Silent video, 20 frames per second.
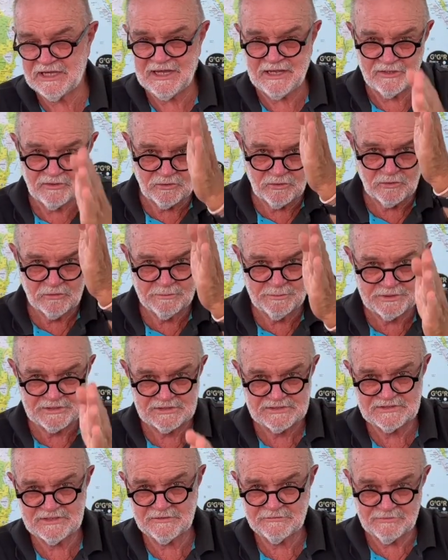at all
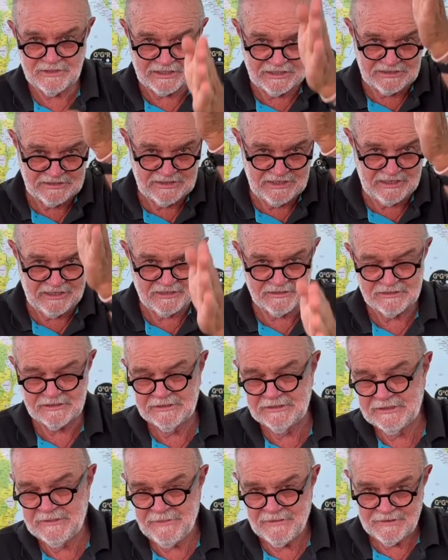because they're running down
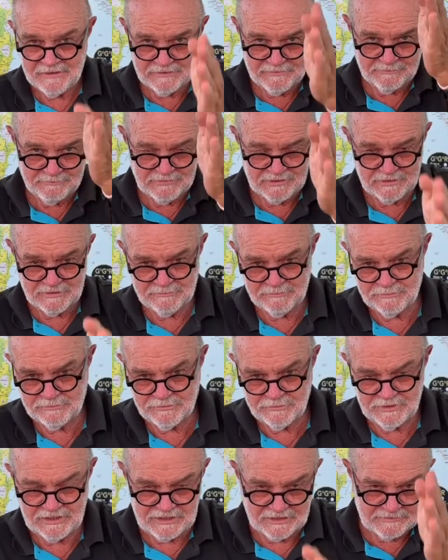a
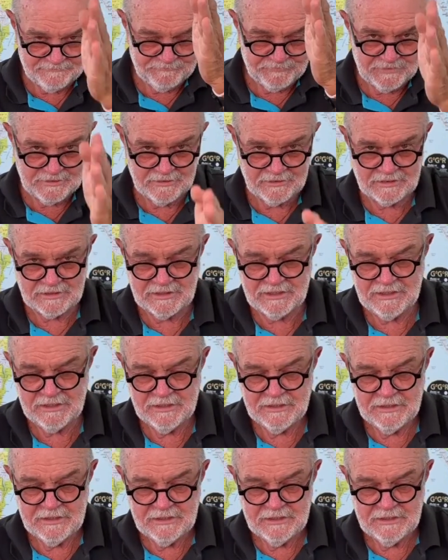meridian, okay?